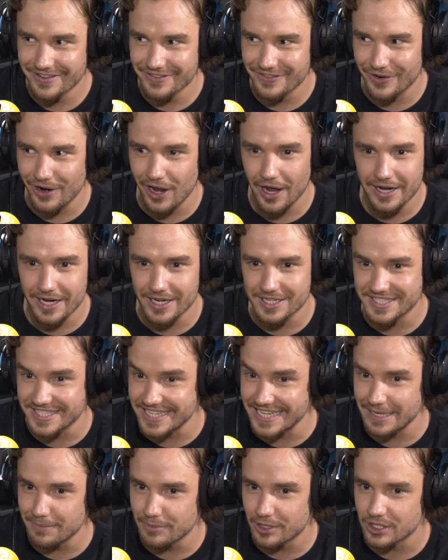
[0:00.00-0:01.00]
Yeah, like a
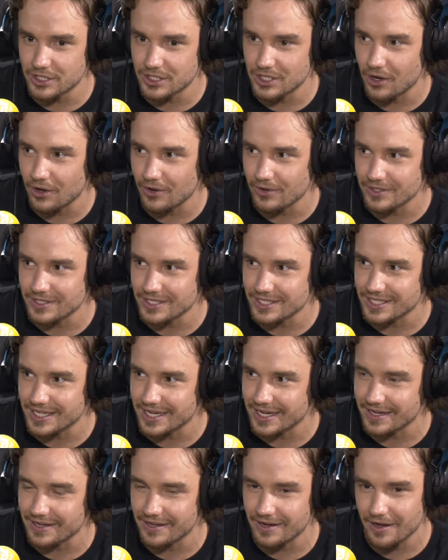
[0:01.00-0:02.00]
demon doll to
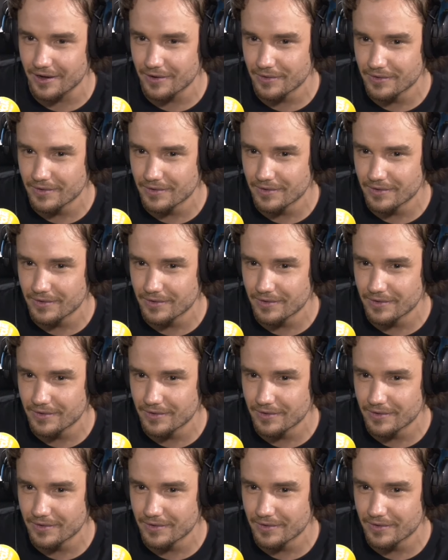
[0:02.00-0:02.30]
say, you know.